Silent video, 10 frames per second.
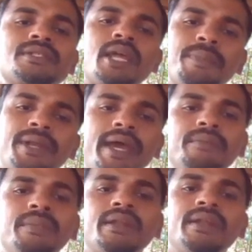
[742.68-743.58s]

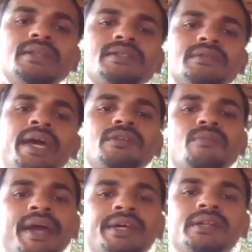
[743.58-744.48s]
serpentine minerals and
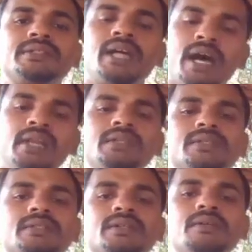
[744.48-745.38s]
minor talc,
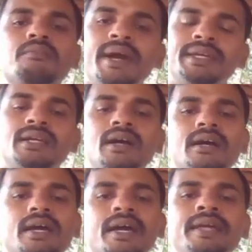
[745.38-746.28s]
mica
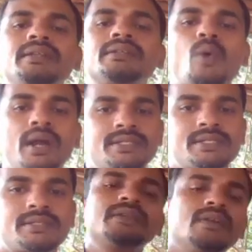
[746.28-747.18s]
and
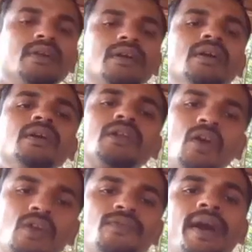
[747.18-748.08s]
quartz.
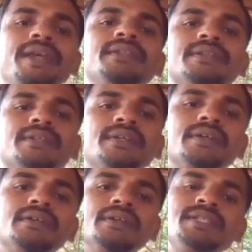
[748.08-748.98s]
Chlorophaeite
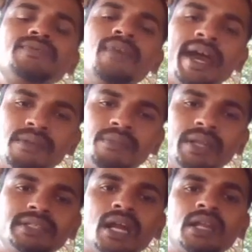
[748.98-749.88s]
is variable
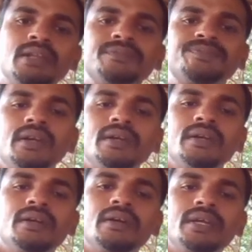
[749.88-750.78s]
in color.
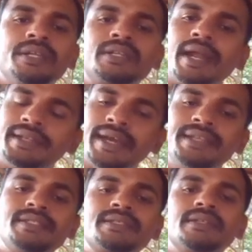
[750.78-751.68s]
It
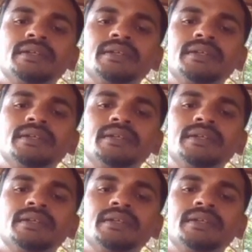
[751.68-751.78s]
contains